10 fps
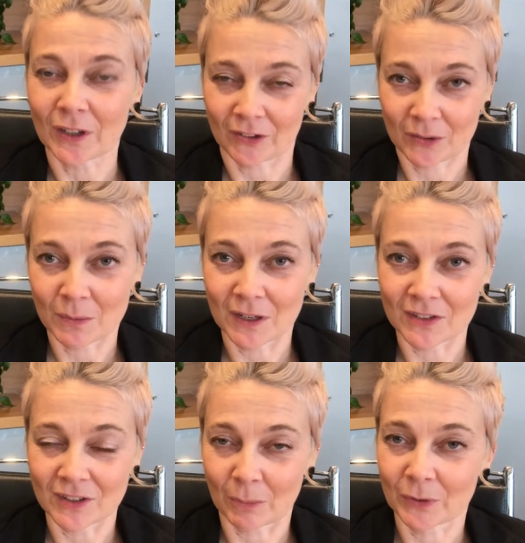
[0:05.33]
customer
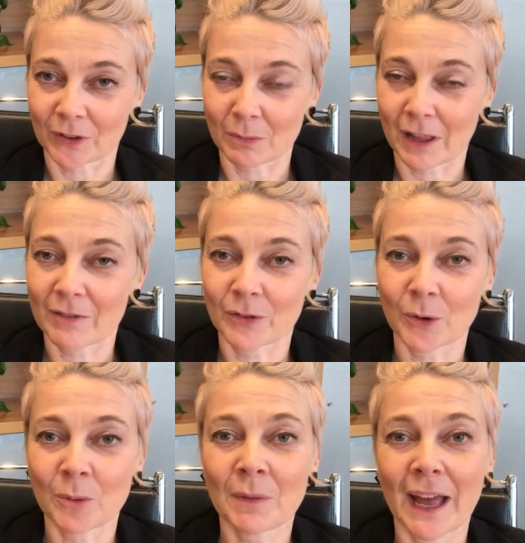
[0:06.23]
jumps on the
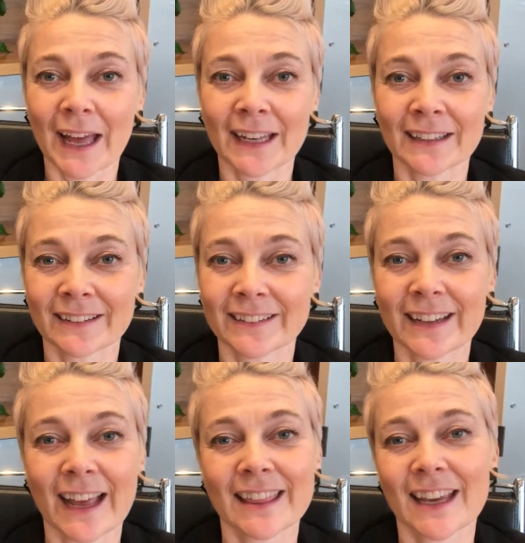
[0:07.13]
platform
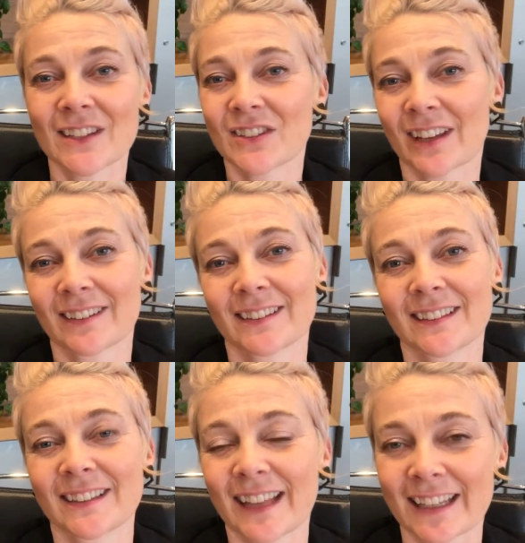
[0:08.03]
and they
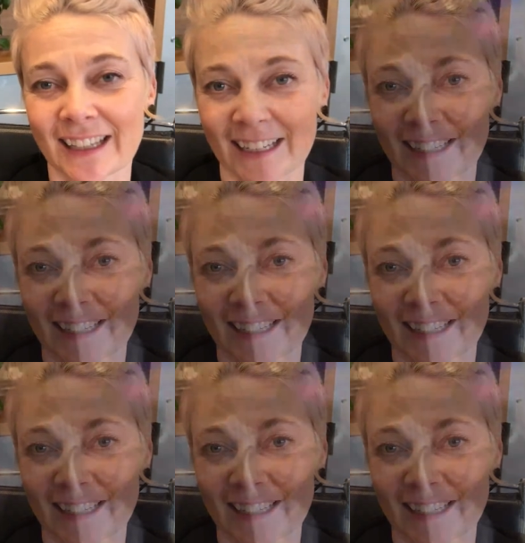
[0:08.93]
get